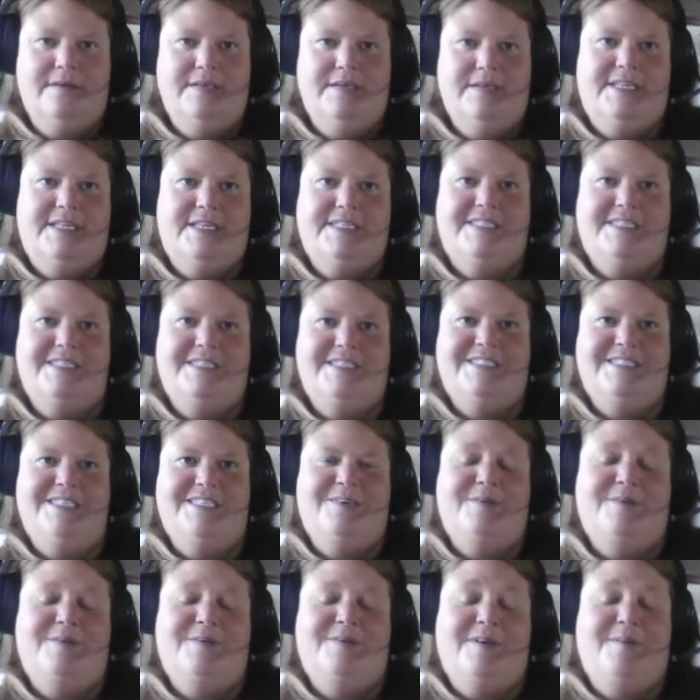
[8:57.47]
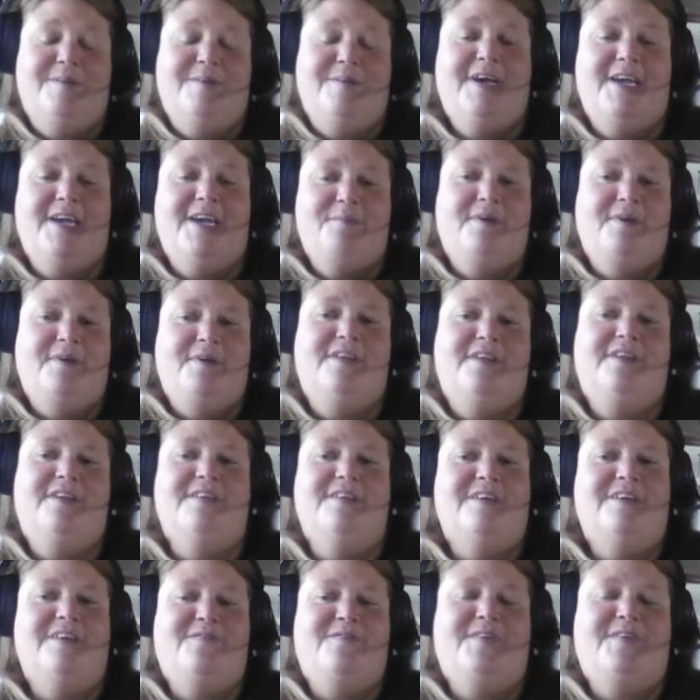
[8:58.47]
This is, in my
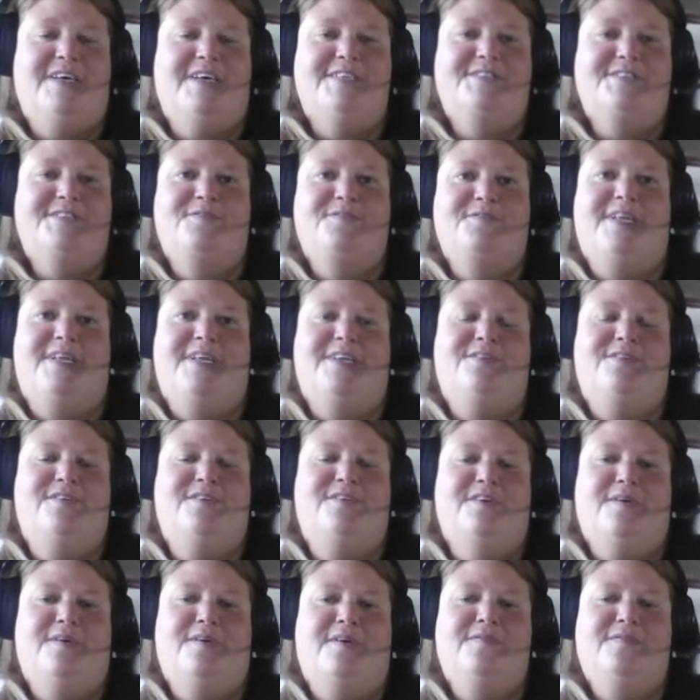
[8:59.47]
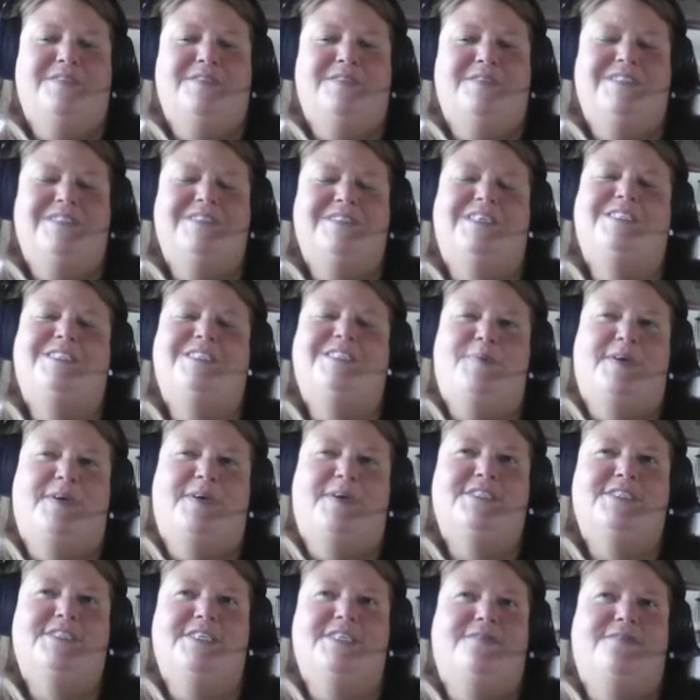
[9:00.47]
opinion, a faster way to do your references,
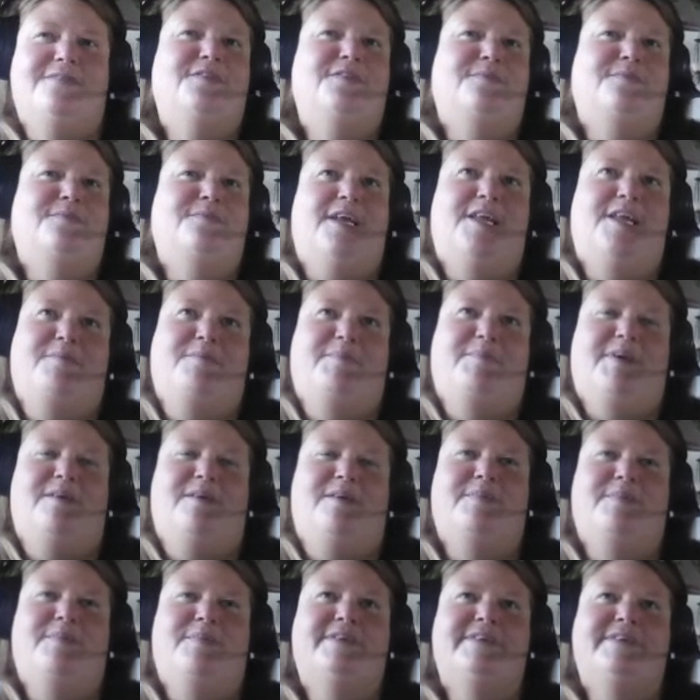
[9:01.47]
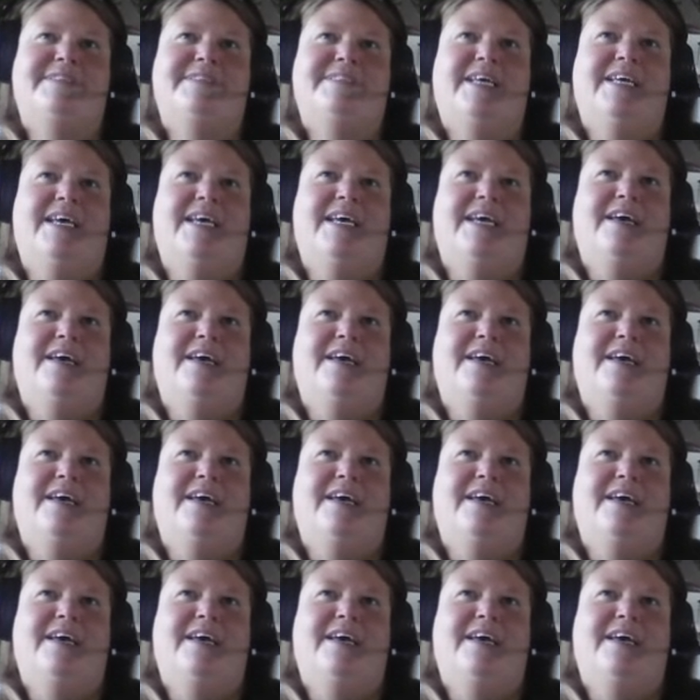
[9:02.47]
especially if you're writing papers.